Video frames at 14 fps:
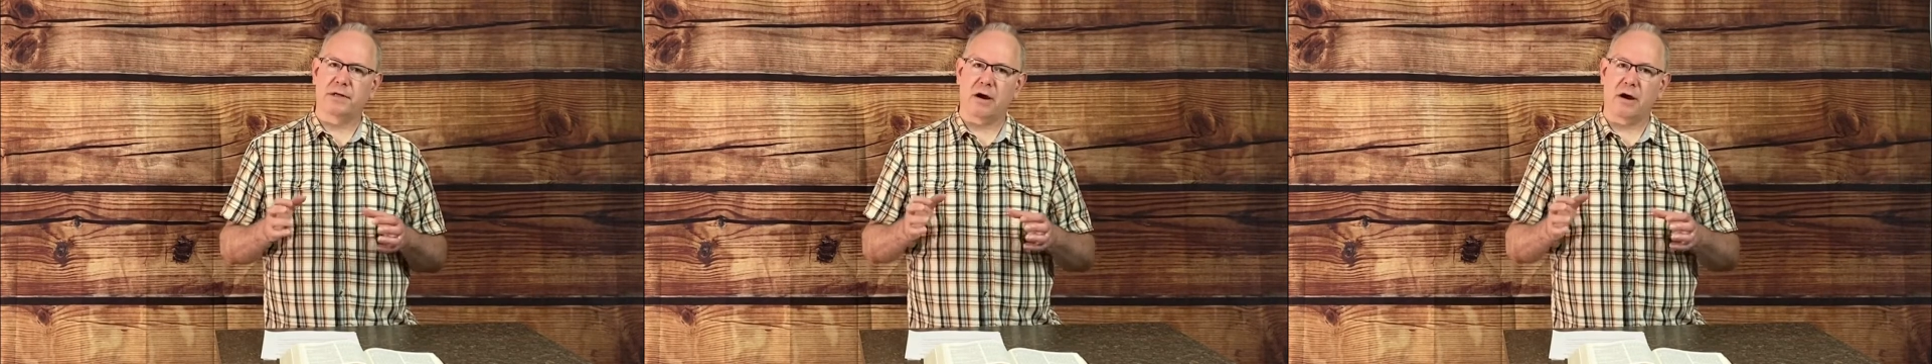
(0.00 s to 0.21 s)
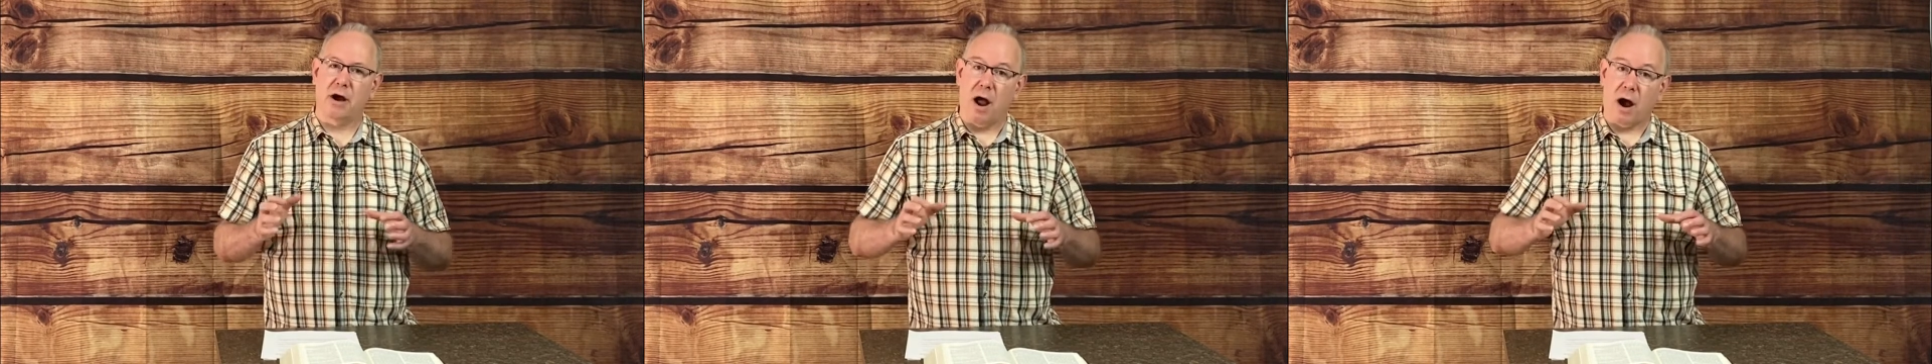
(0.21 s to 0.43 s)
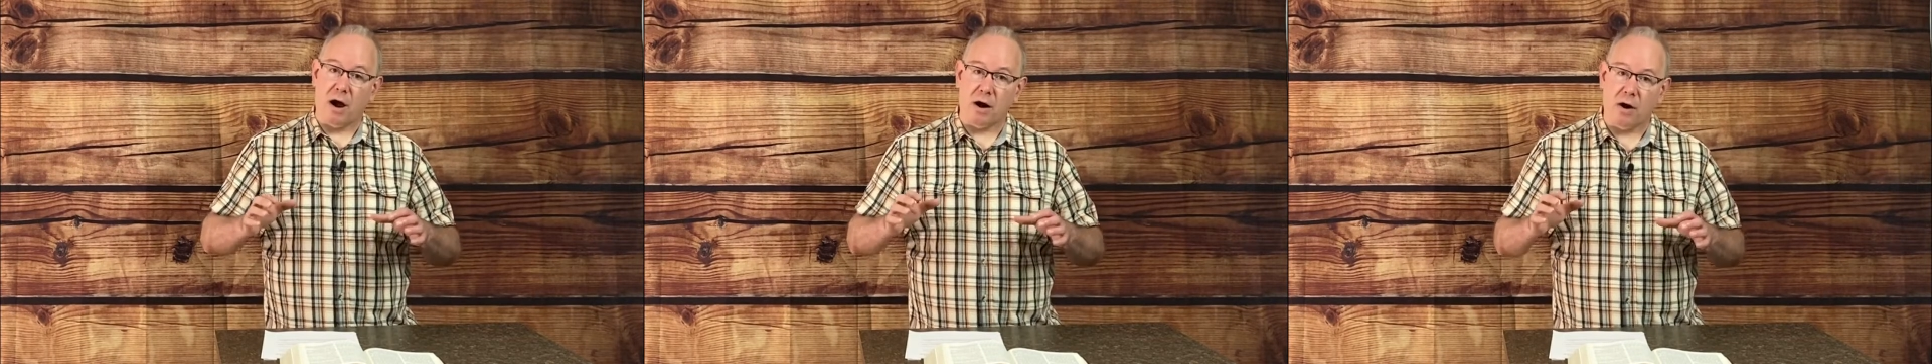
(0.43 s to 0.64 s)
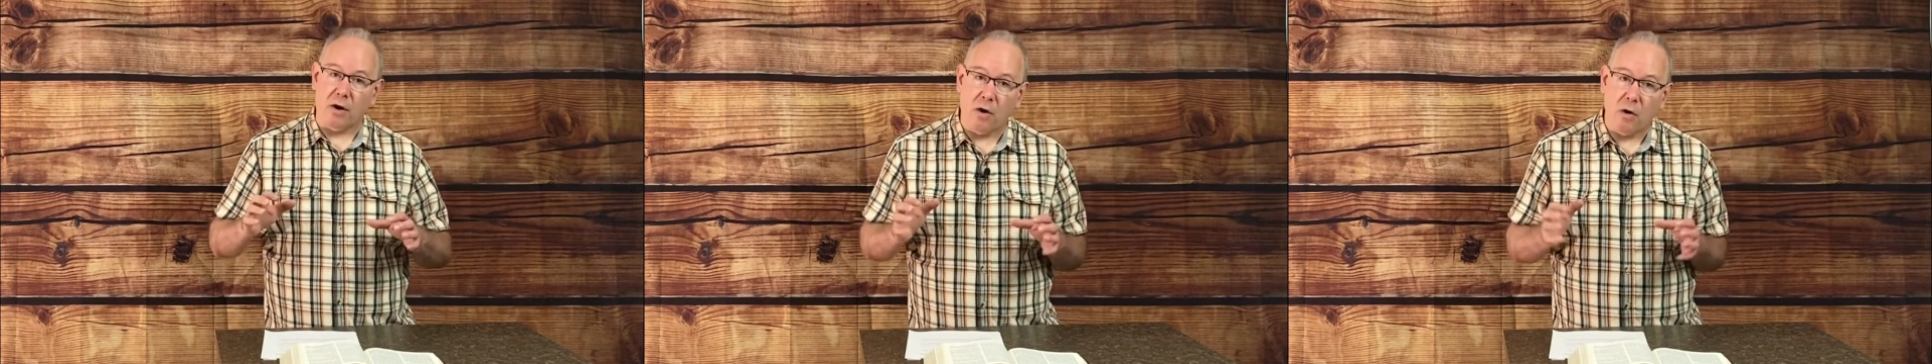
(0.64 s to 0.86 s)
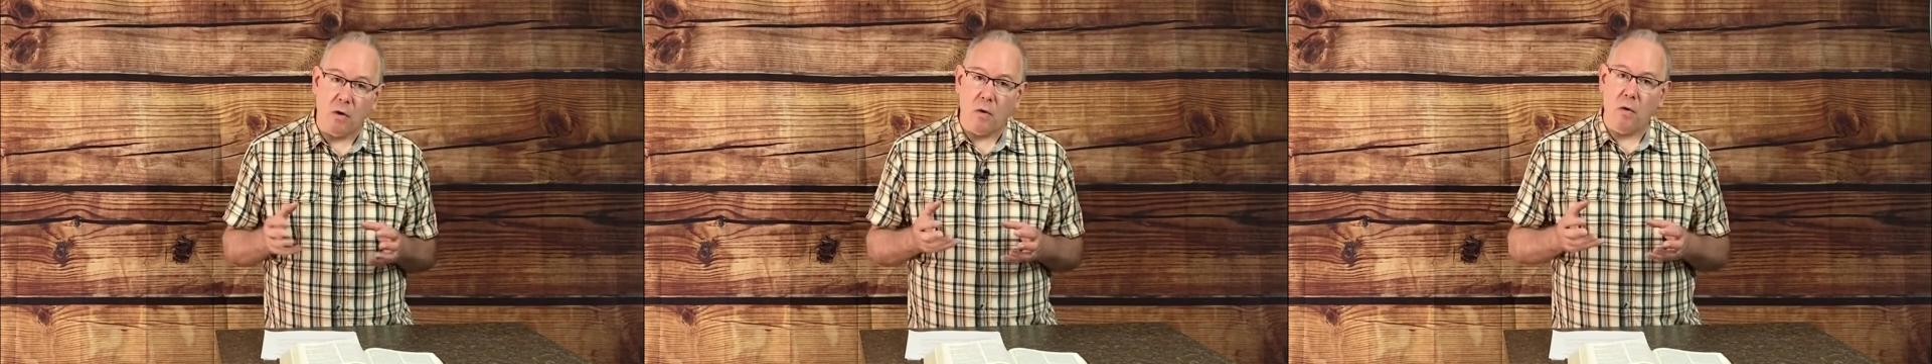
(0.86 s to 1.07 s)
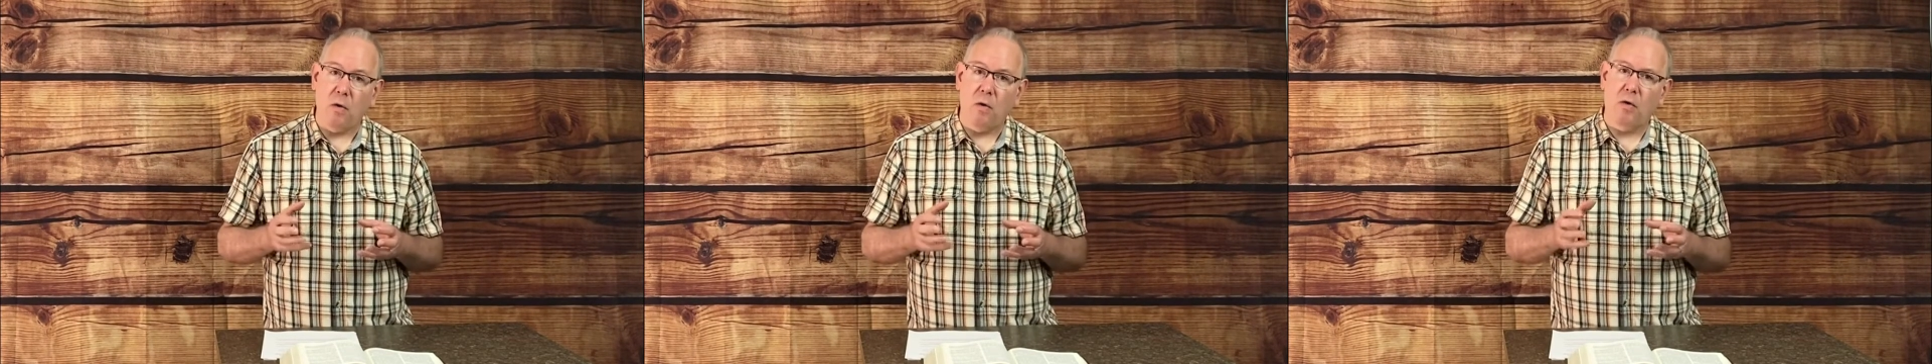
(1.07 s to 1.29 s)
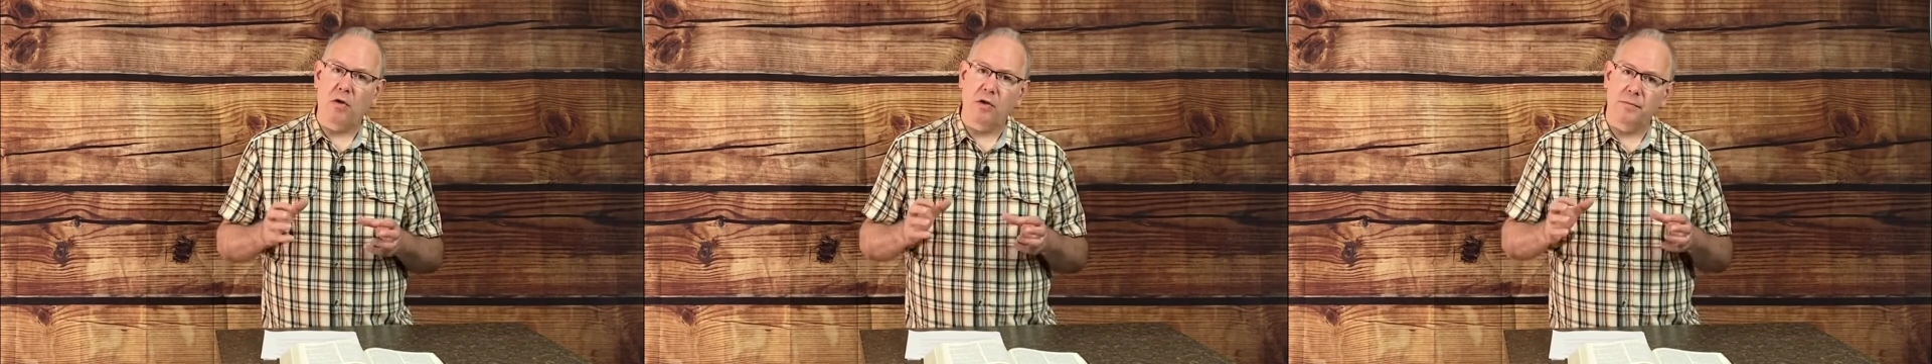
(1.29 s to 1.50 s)
our
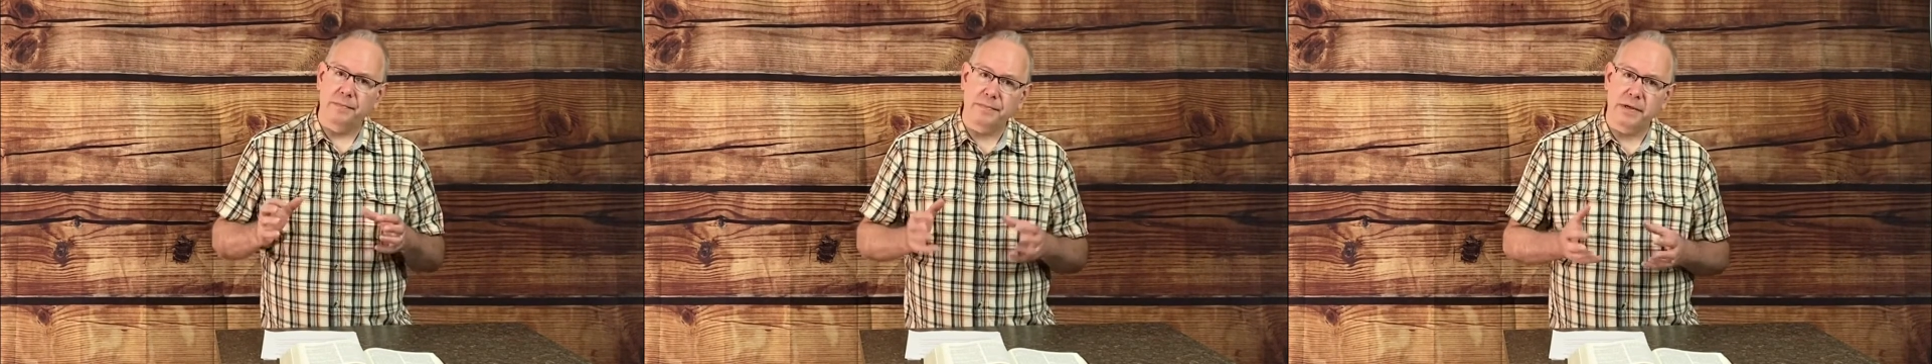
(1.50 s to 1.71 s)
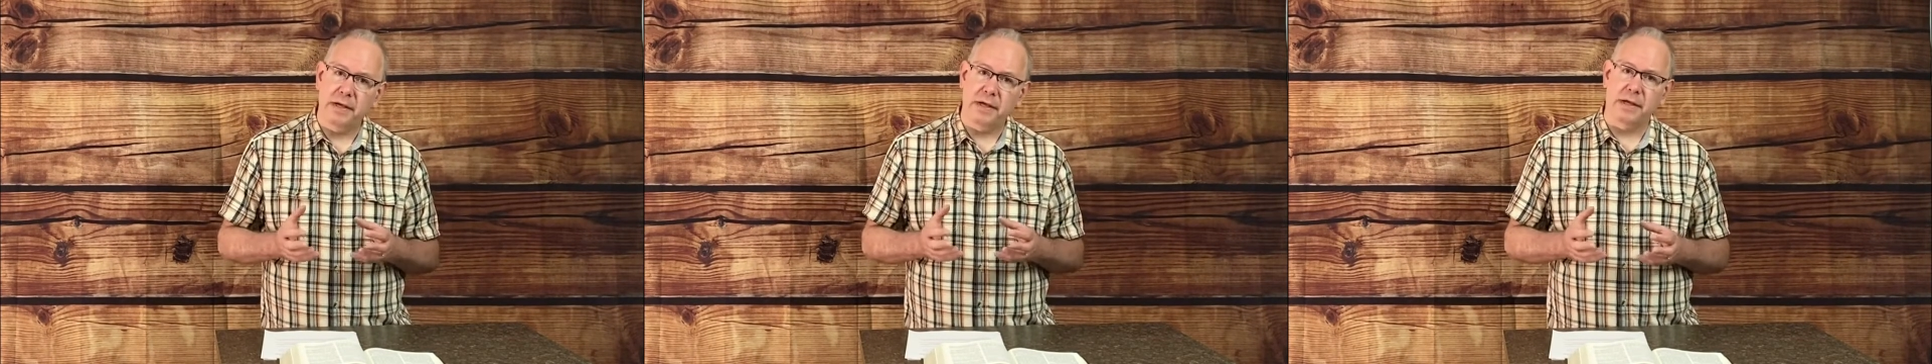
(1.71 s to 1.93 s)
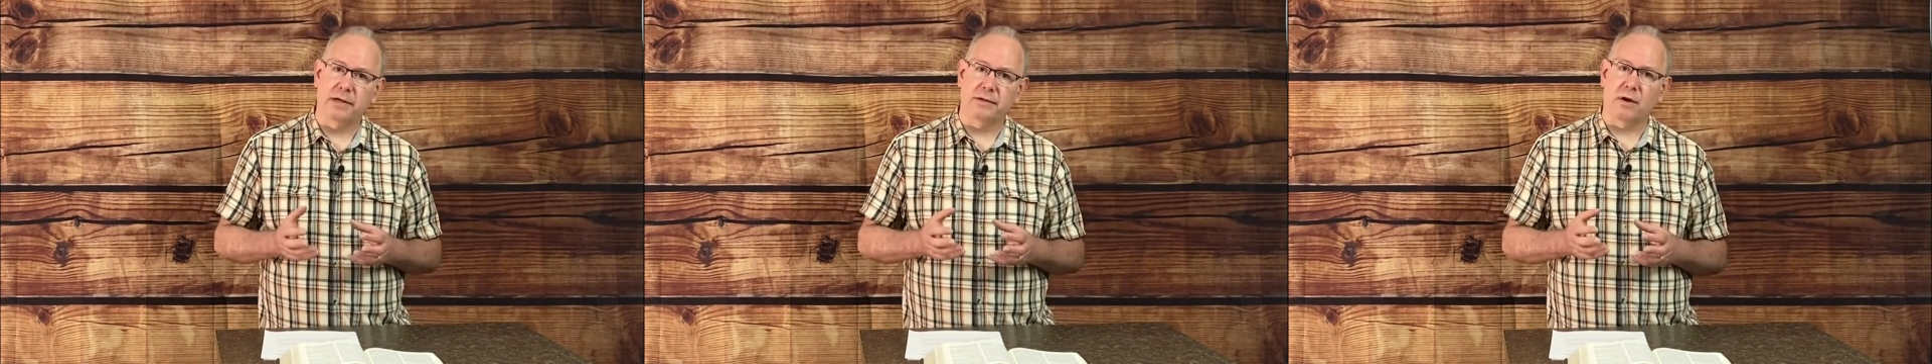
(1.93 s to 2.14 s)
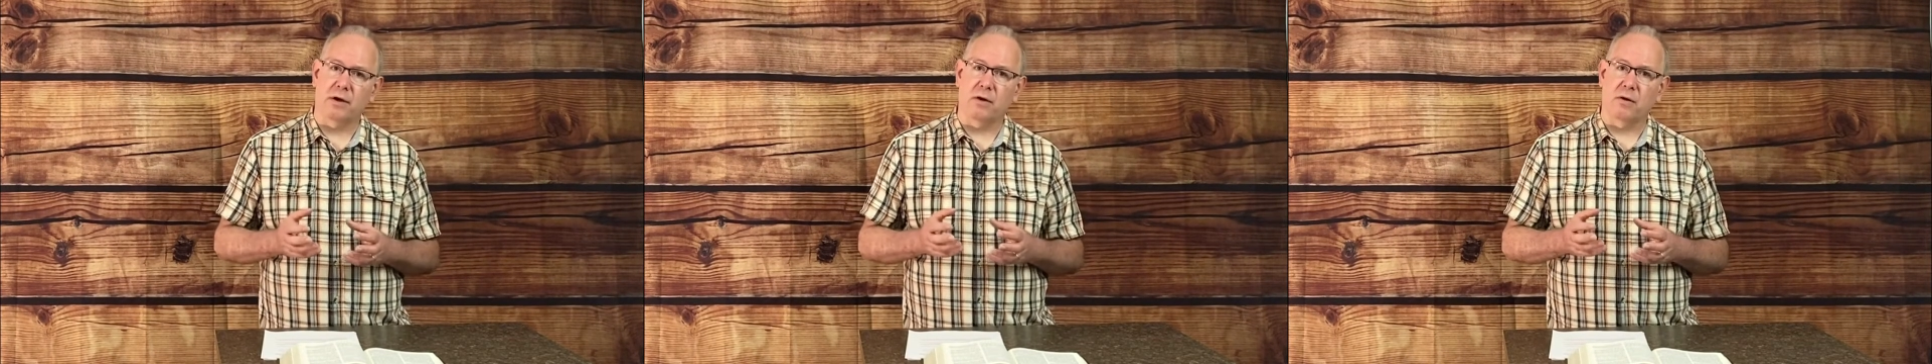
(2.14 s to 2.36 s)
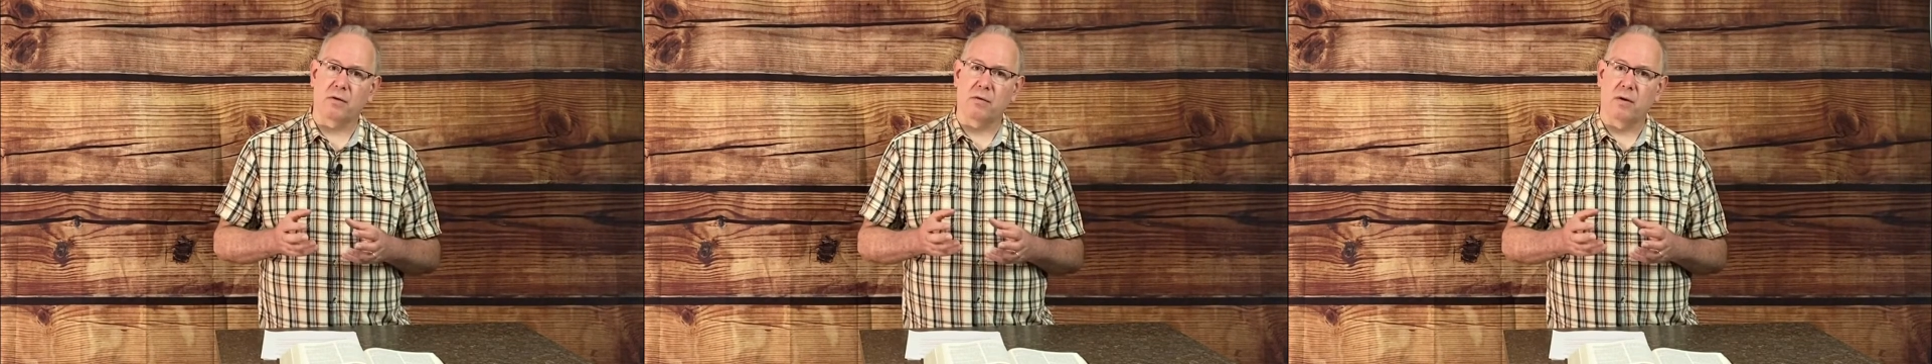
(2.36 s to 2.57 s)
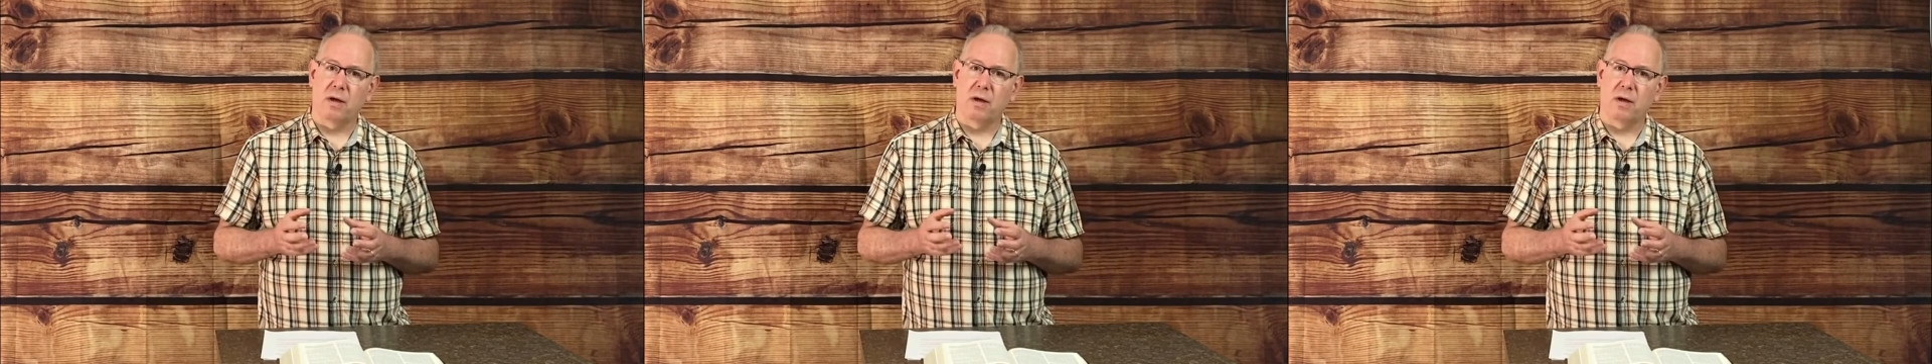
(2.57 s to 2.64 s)
whole being, though.